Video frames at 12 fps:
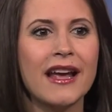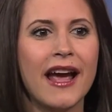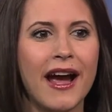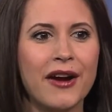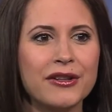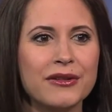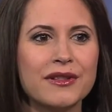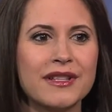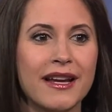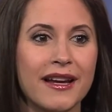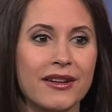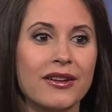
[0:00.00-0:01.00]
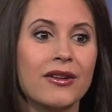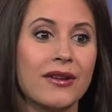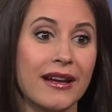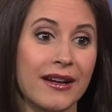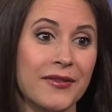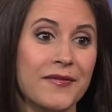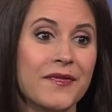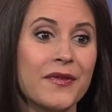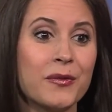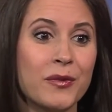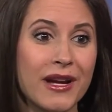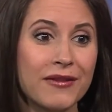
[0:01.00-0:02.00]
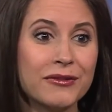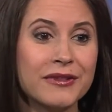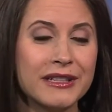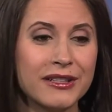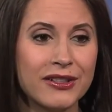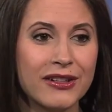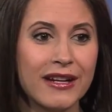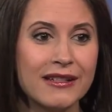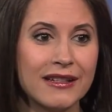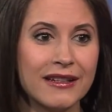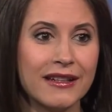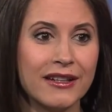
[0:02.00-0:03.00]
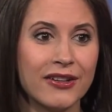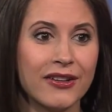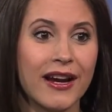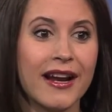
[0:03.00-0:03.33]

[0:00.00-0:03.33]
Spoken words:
How do you say, okay, we have a really good idea here,